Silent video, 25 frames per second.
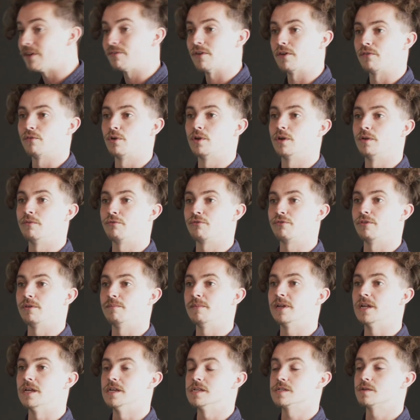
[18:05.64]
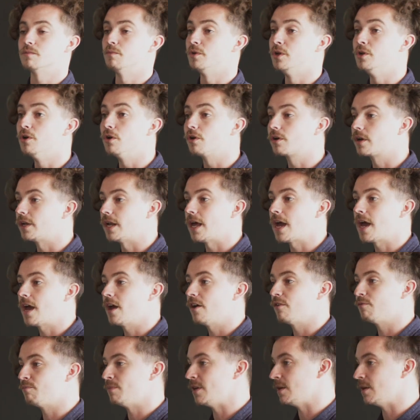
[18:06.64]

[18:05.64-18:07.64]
have everyone in three minutes. We're not going to have